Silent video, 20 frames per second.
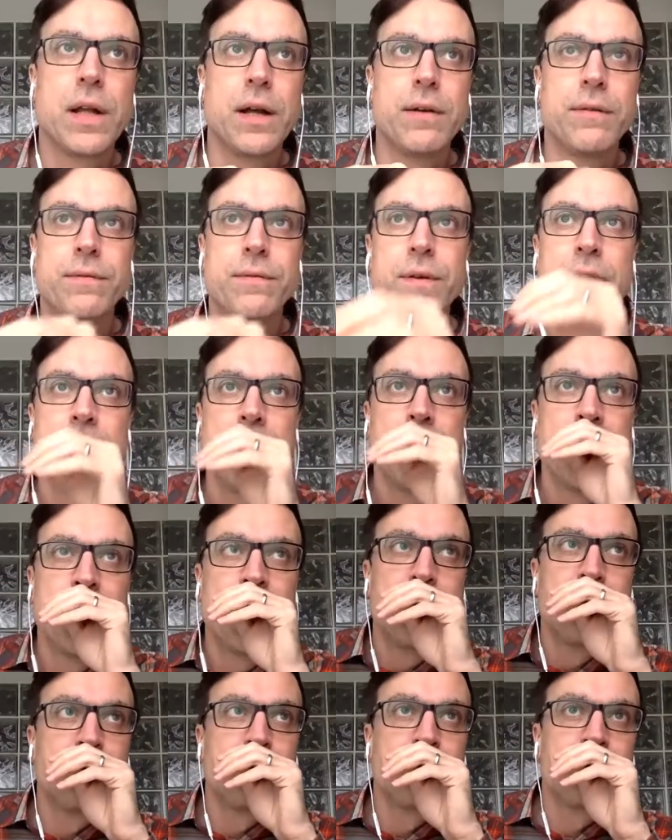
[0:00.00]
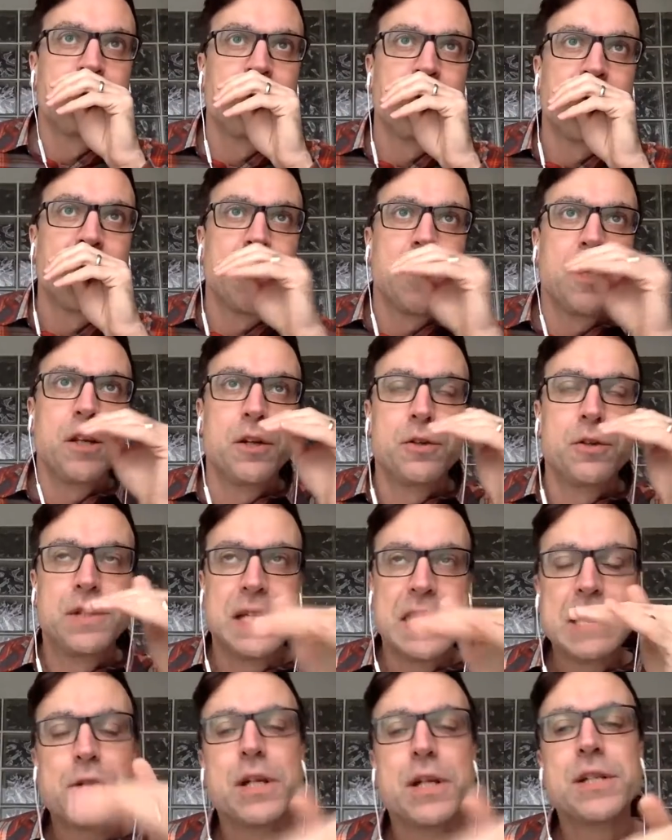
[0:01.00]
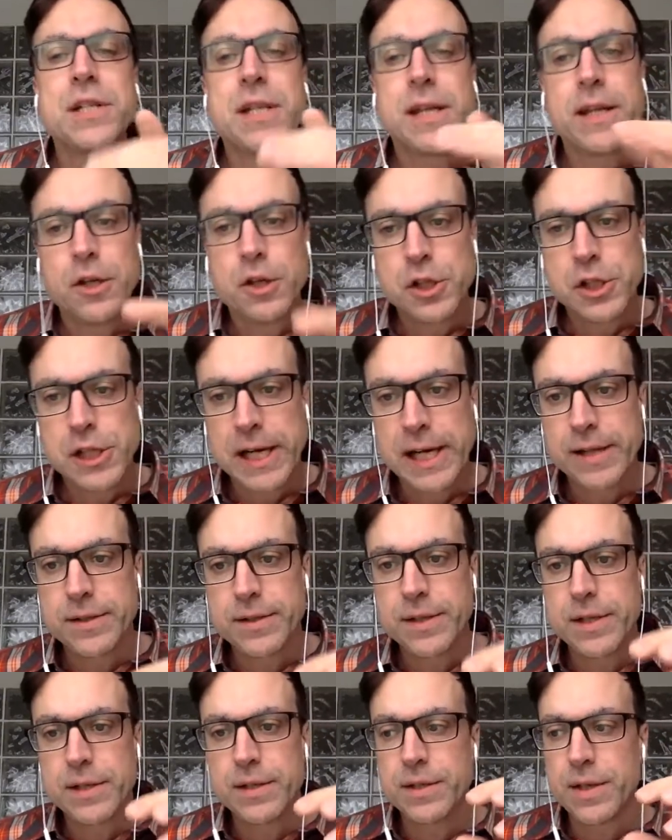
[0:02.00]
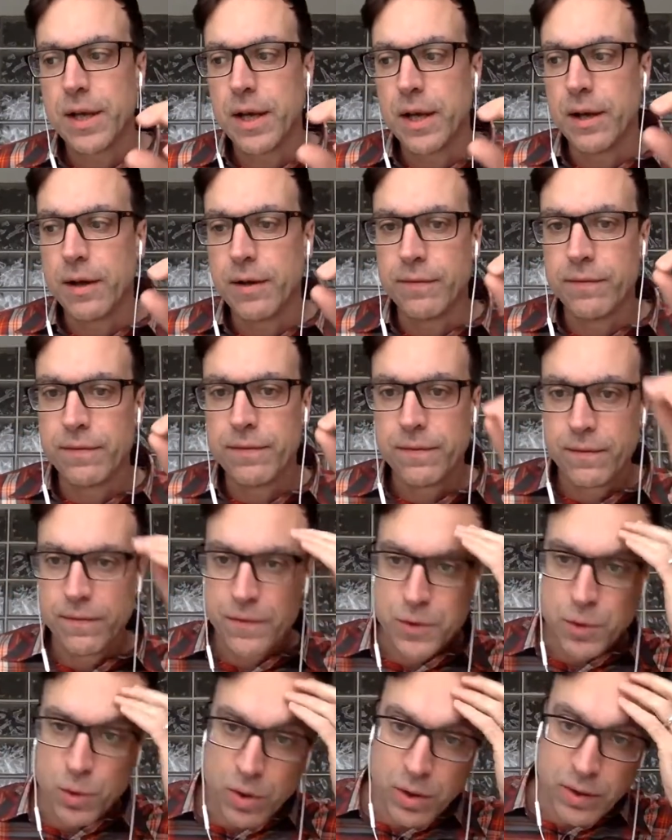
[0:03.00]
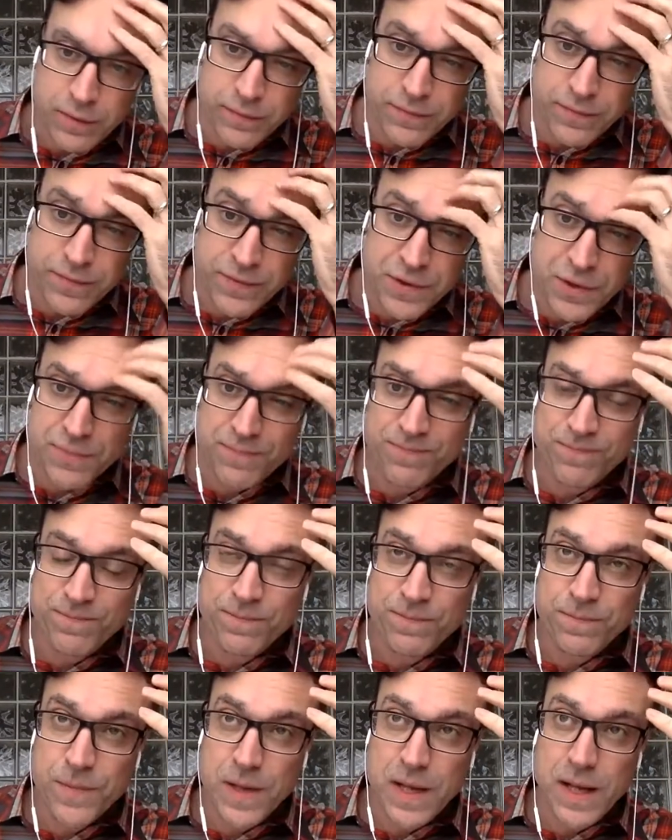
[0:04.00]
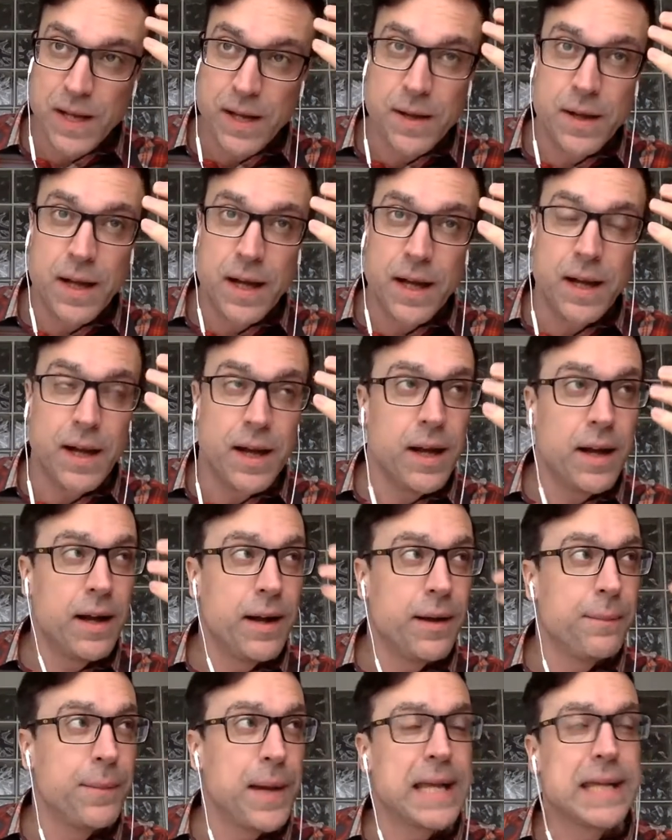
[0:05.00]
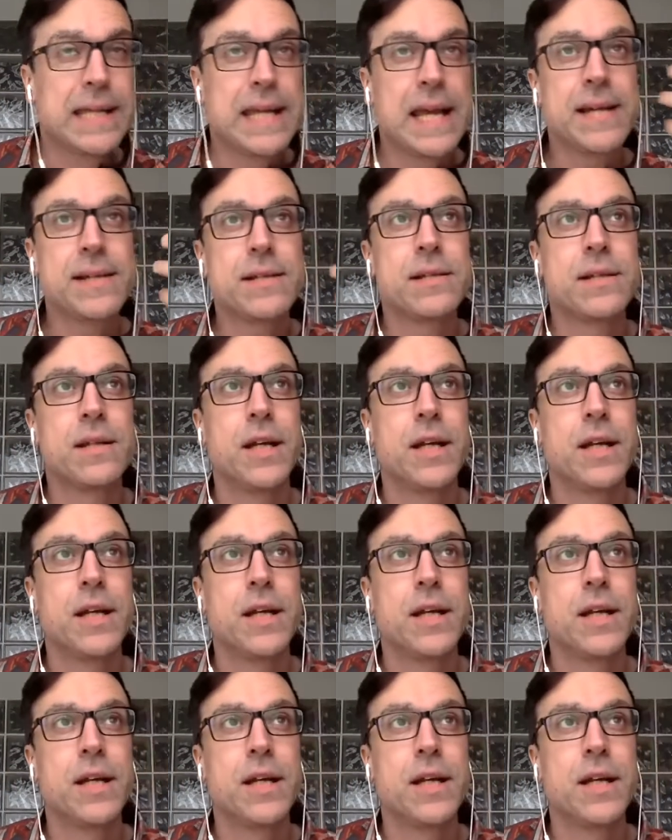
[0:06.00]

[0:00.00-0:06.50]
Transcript: of you're decreasing your chances of sort of I guess